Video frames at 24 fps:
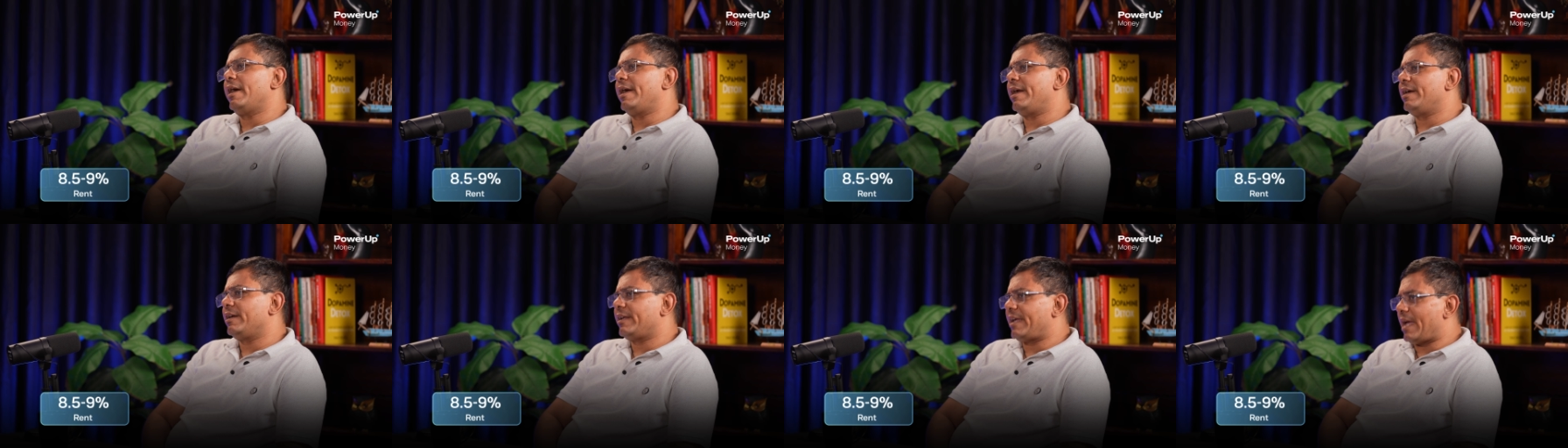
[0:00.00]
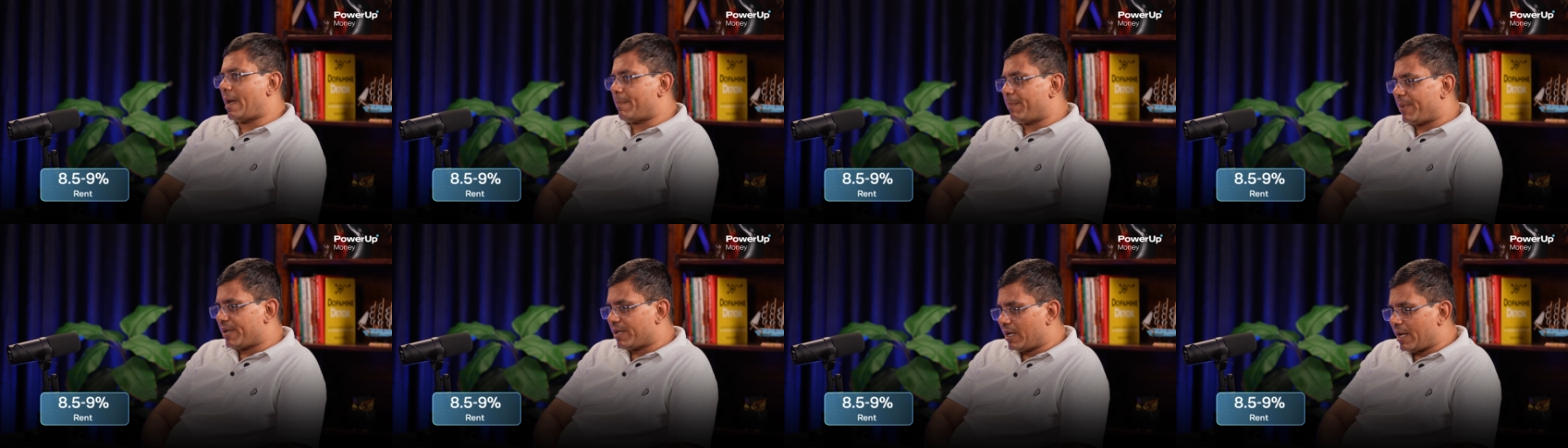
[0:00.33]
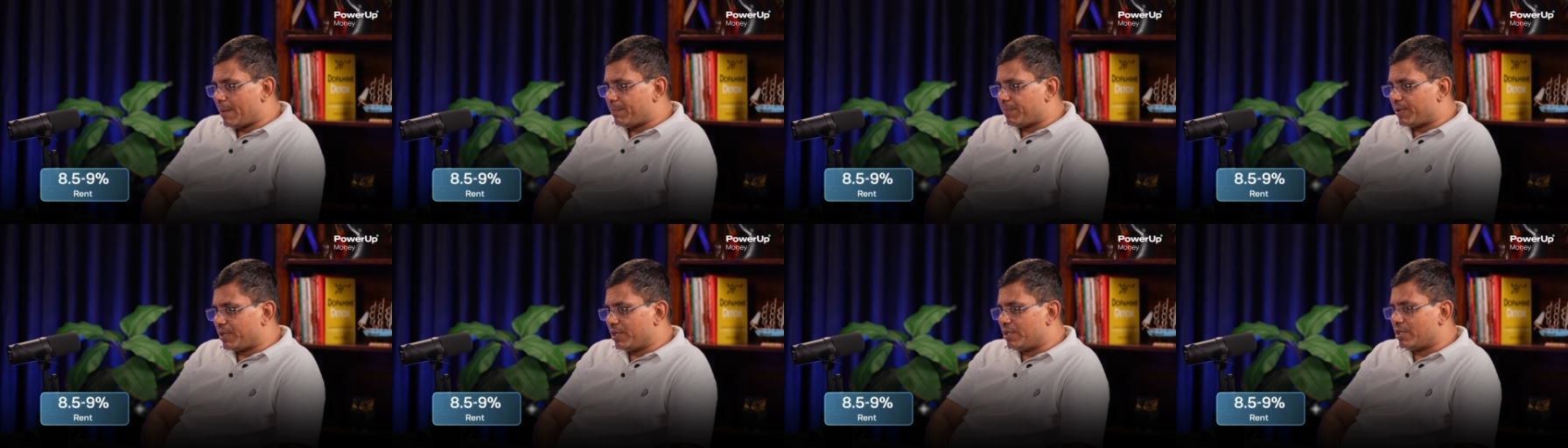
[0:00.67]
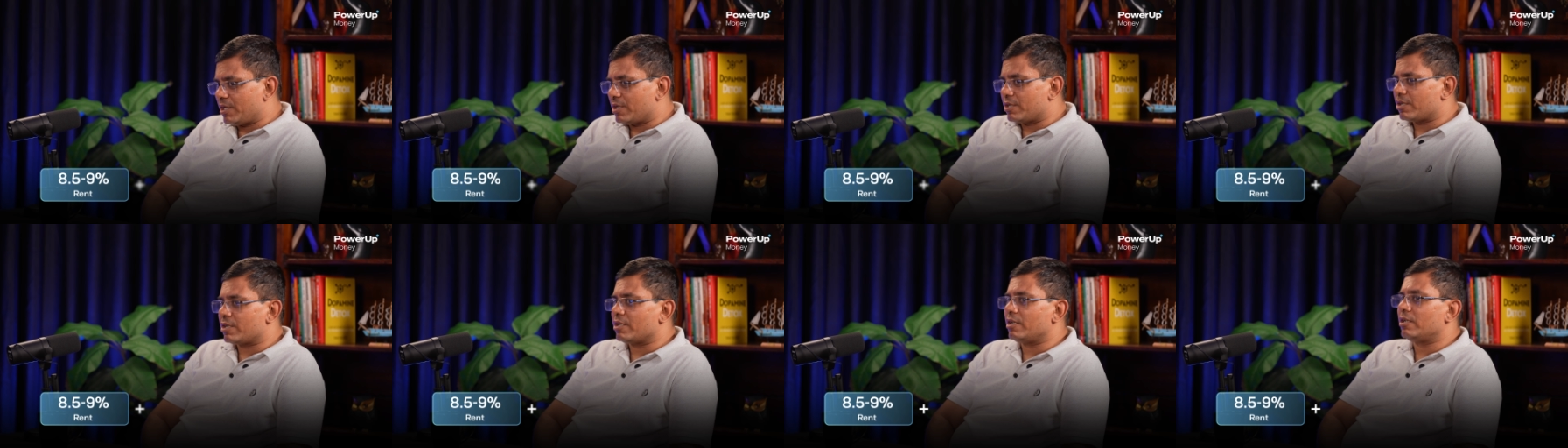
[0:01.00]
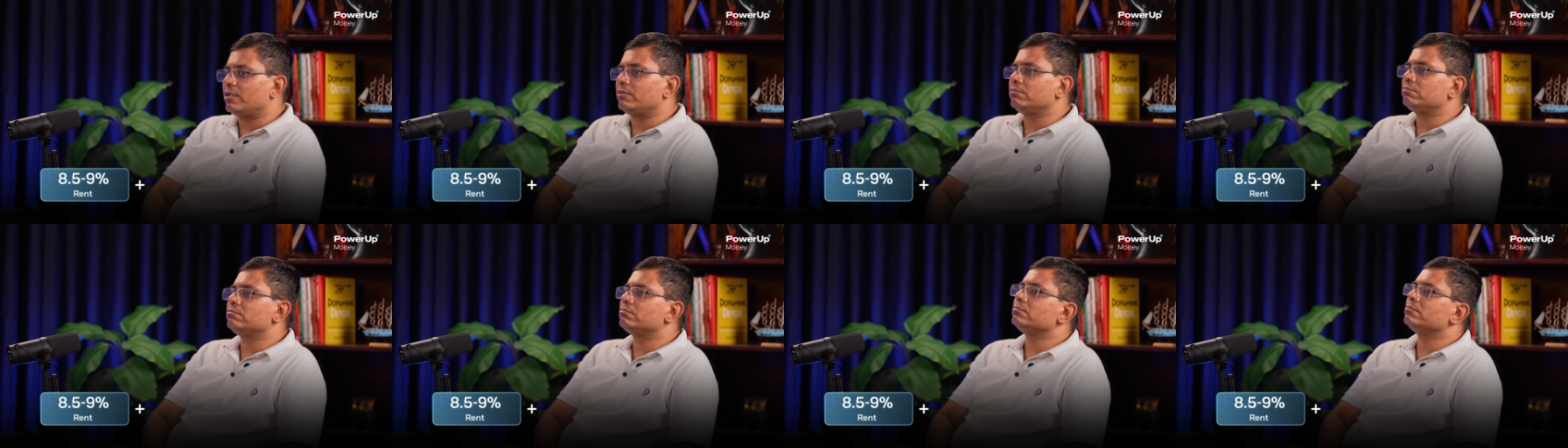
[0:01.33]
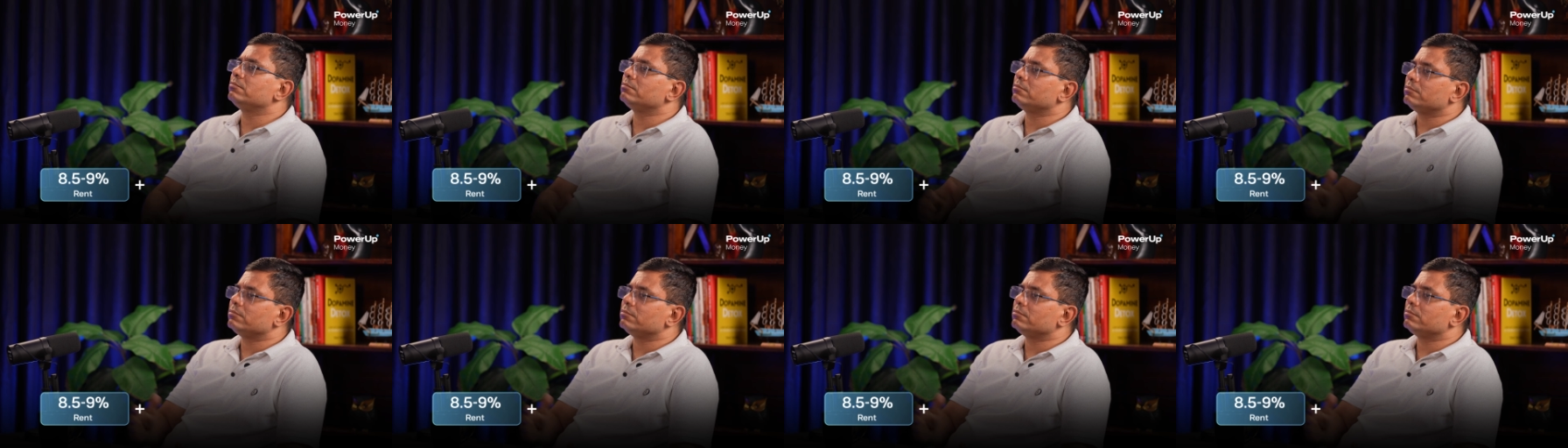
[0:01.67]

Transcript: And capital appreciation,